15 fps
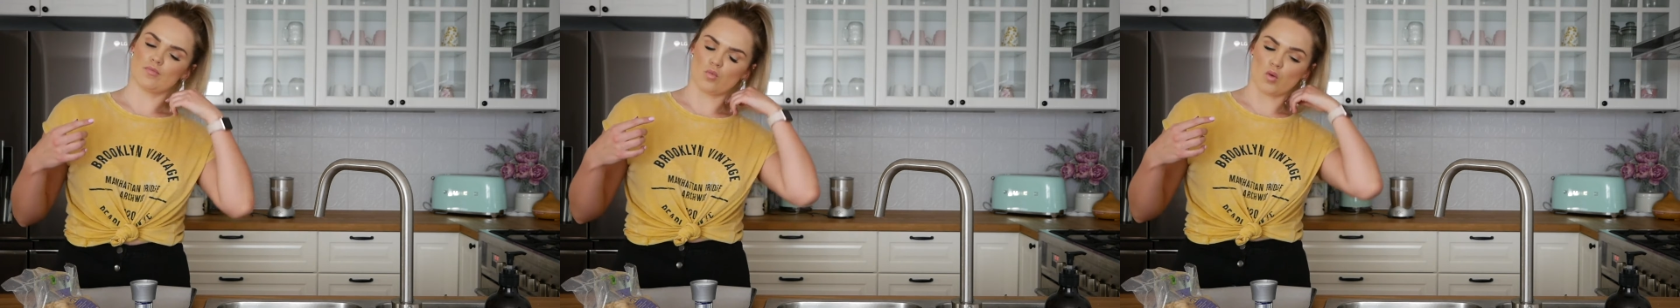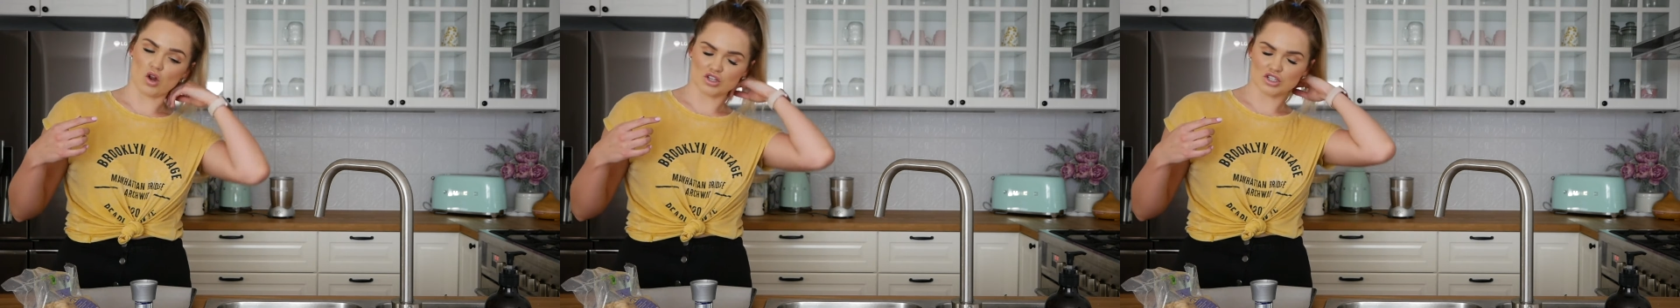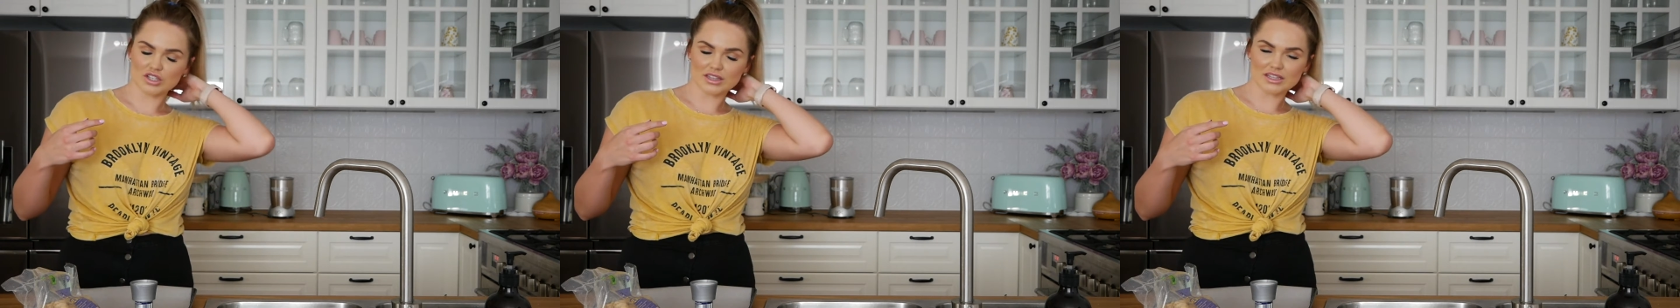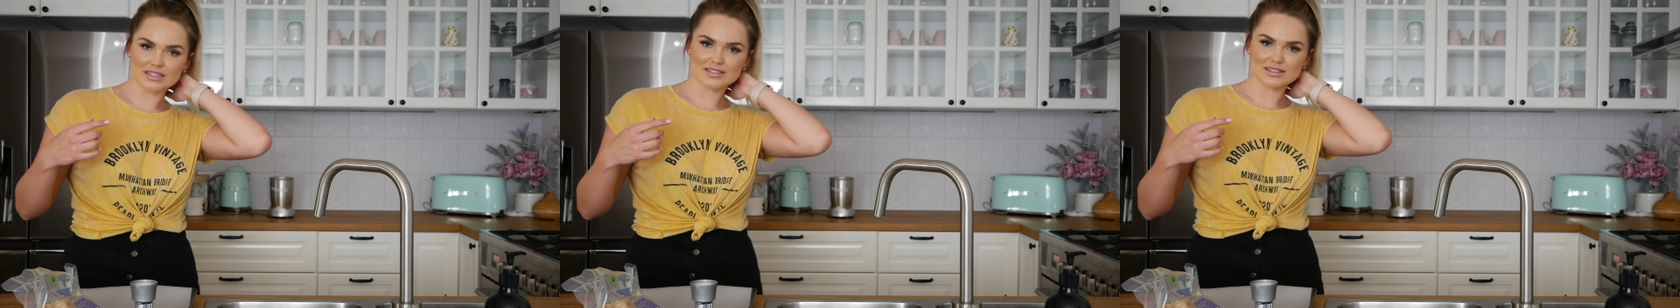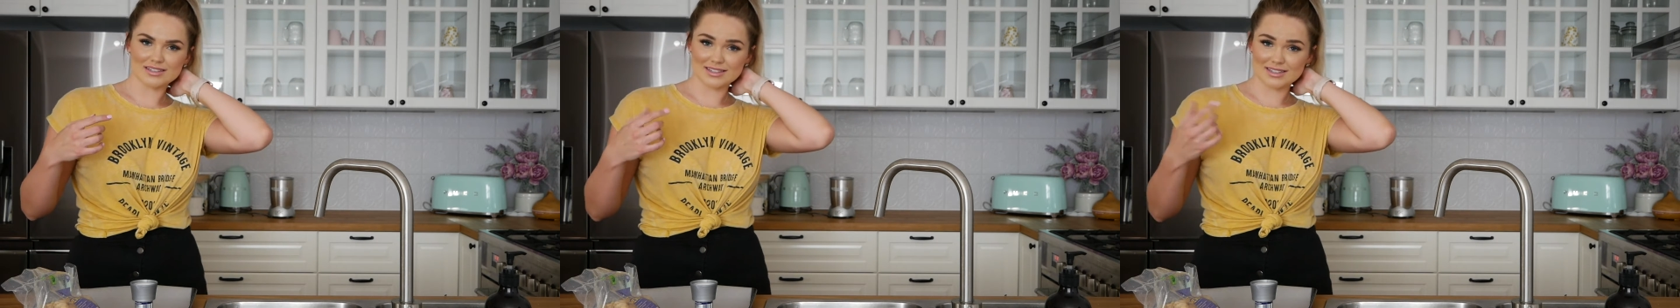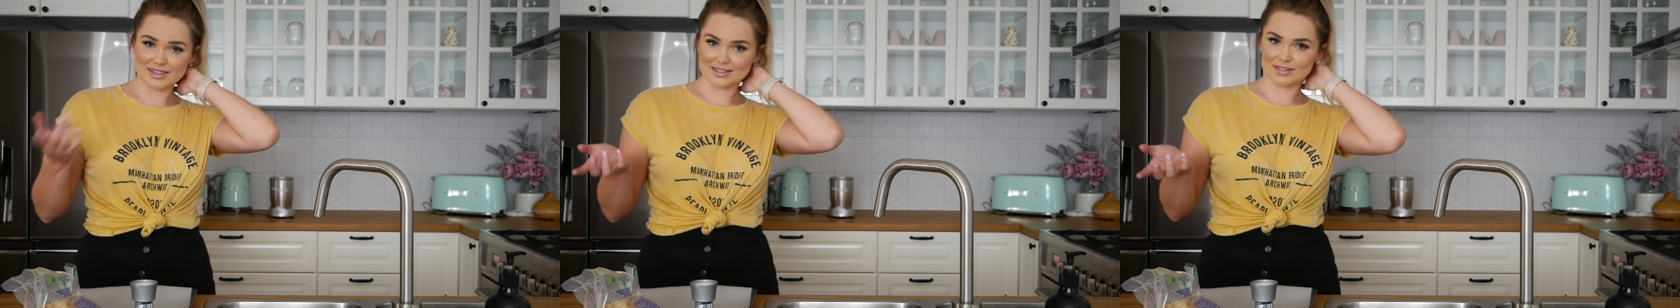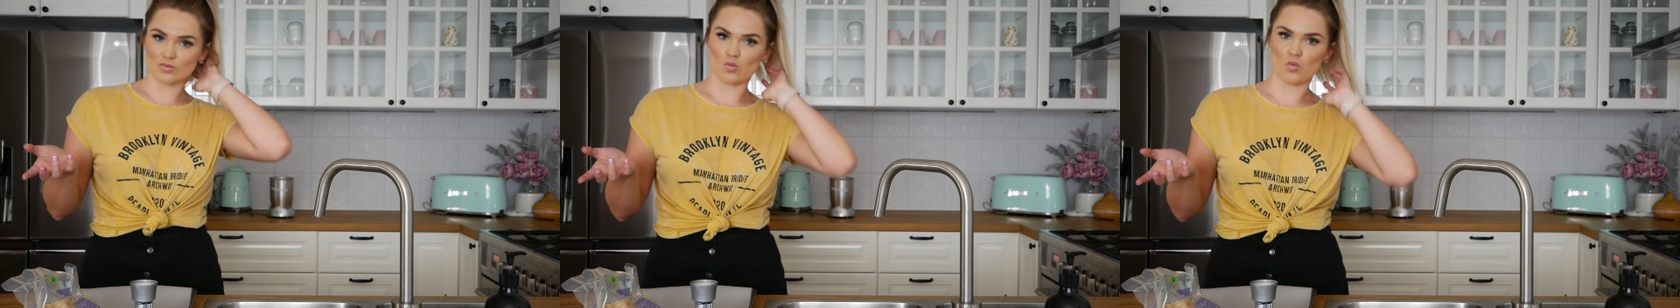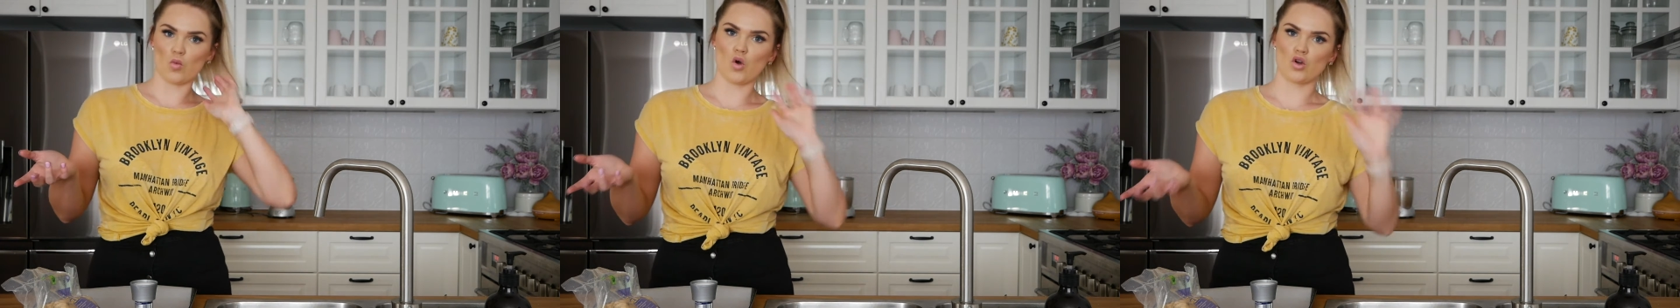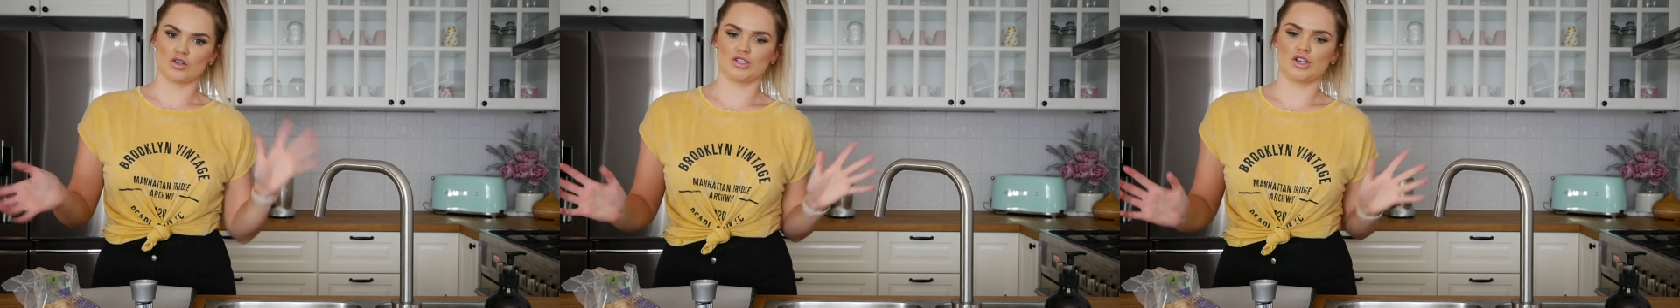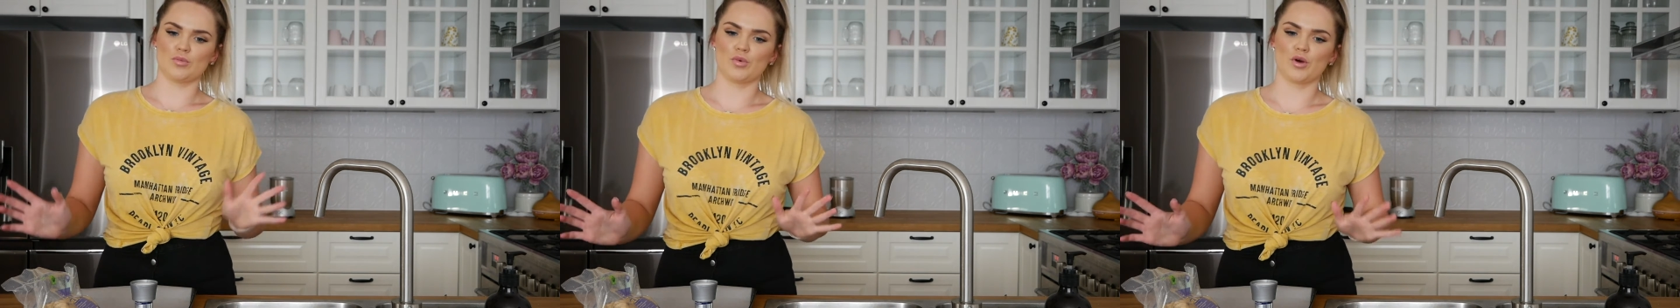watching this doesn't
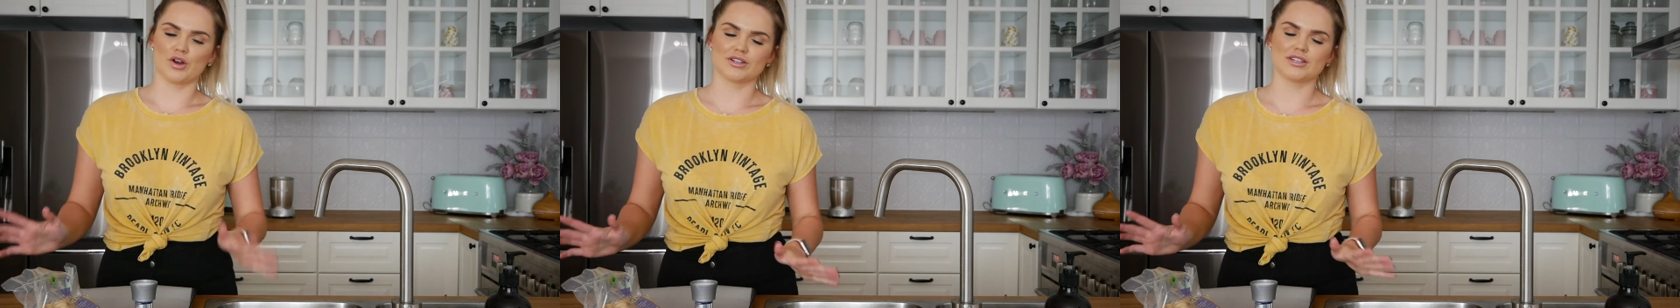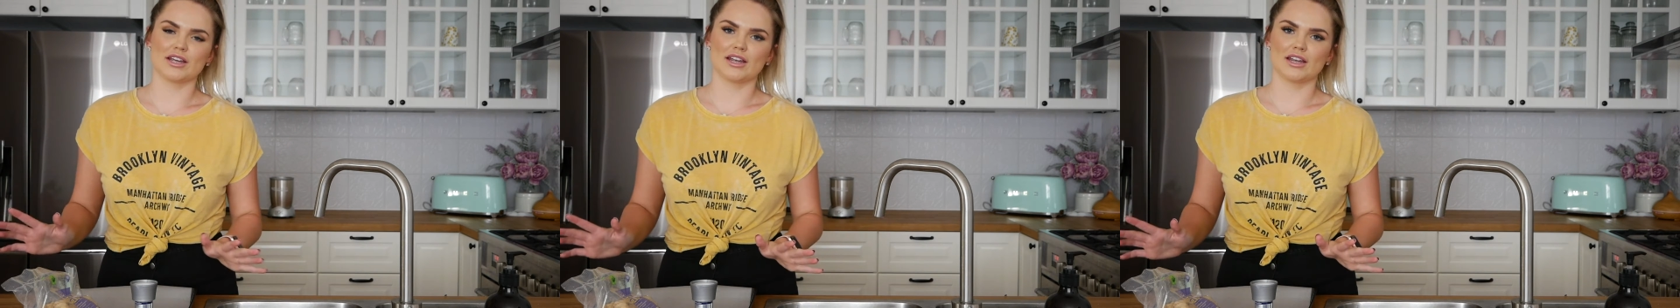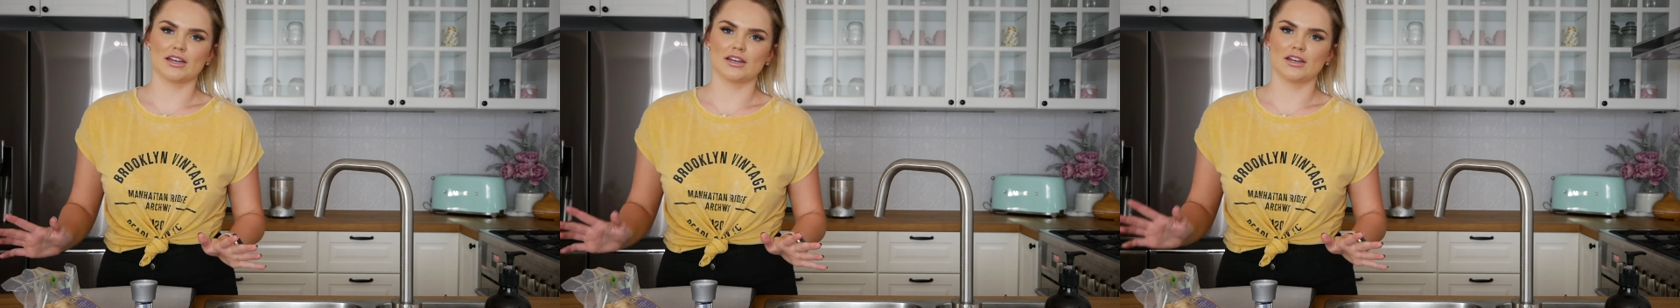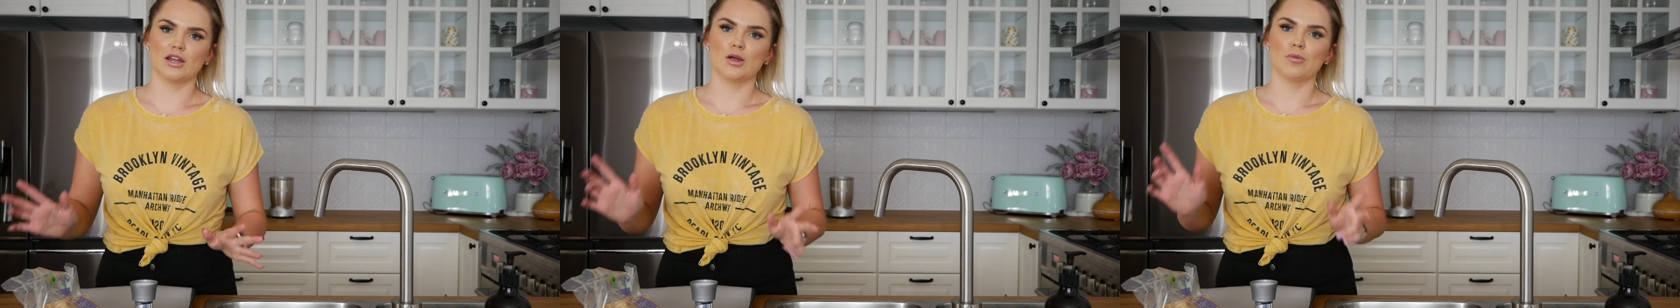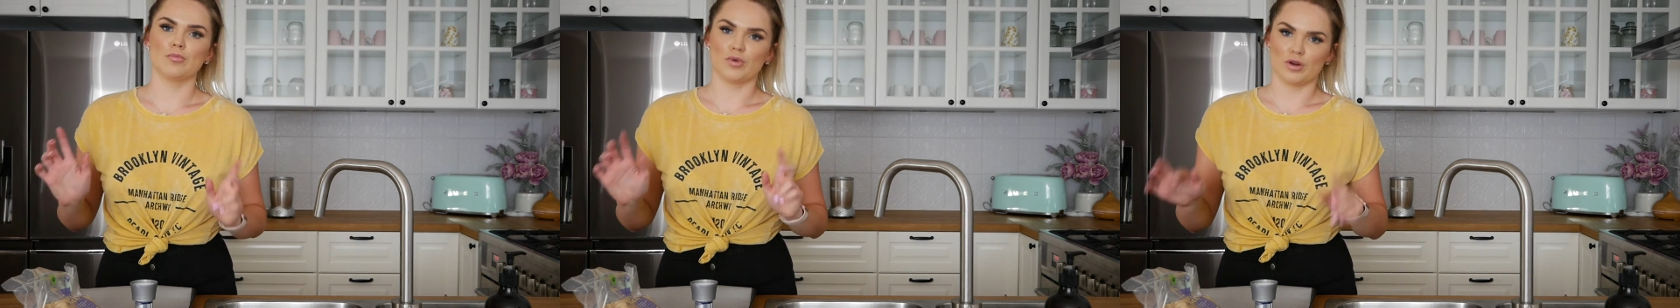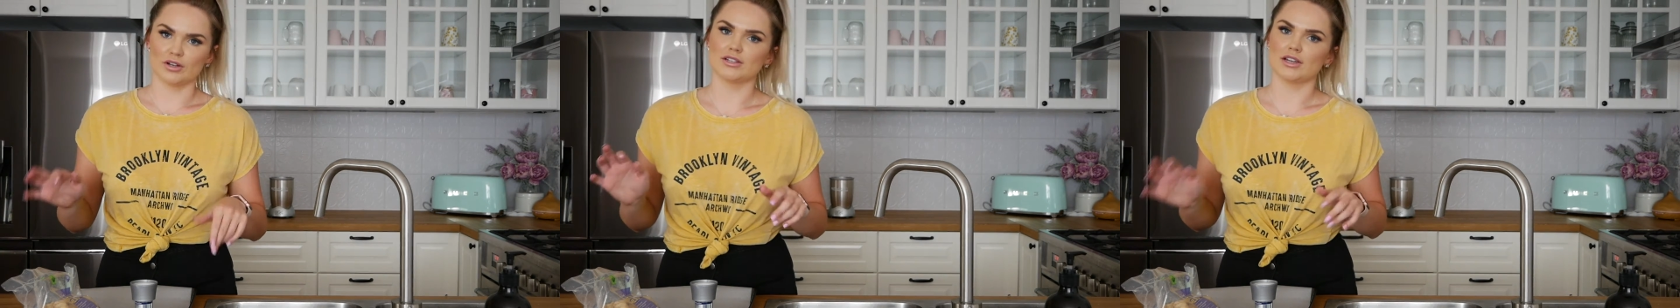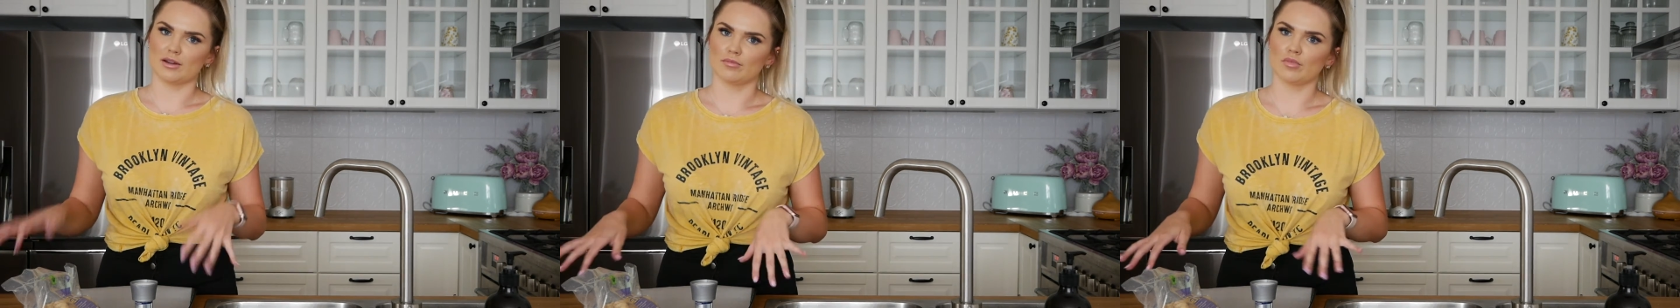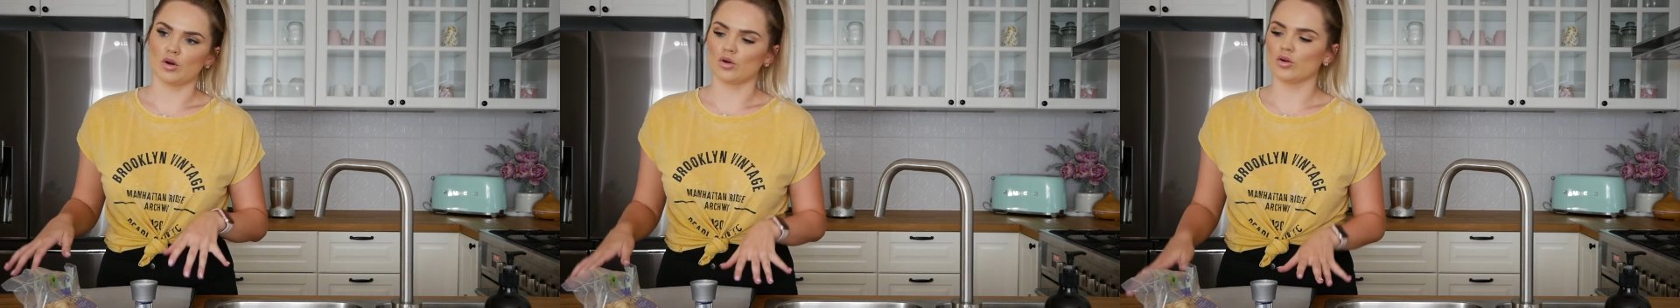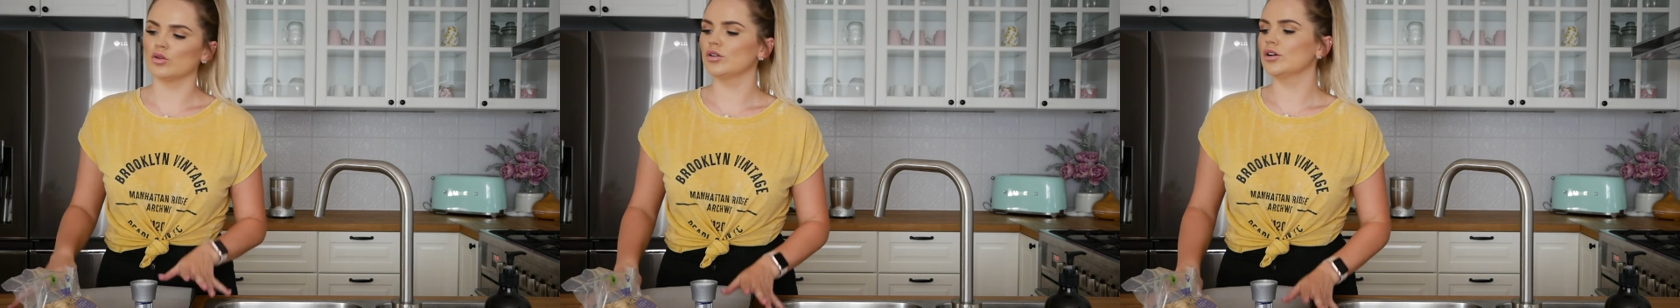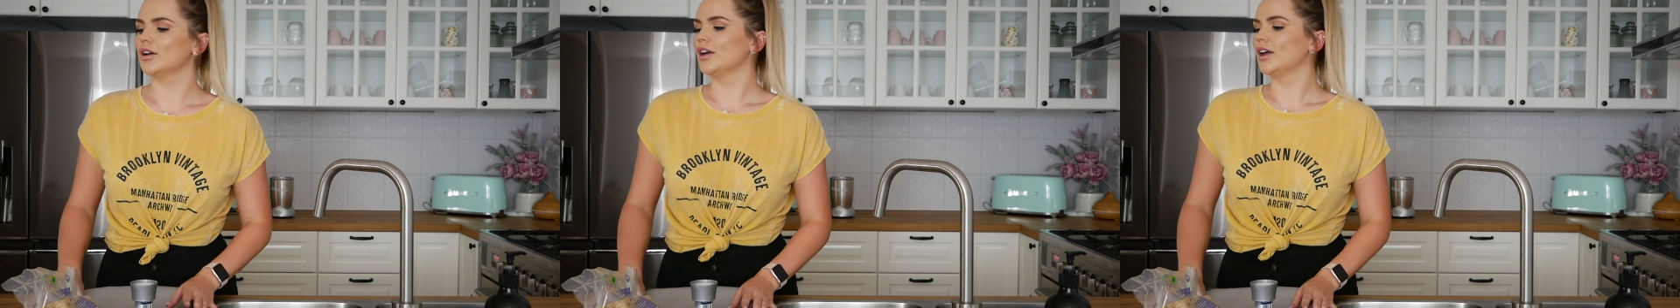want a protein
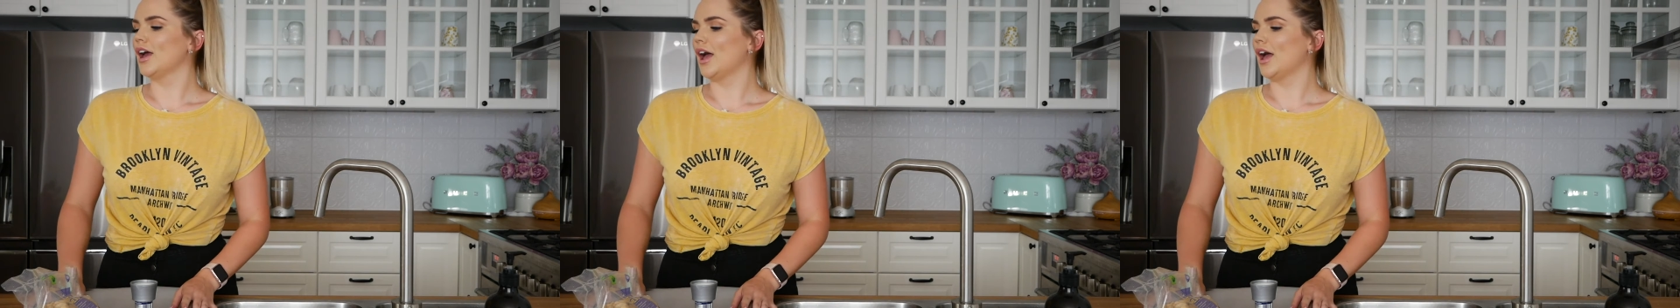ball,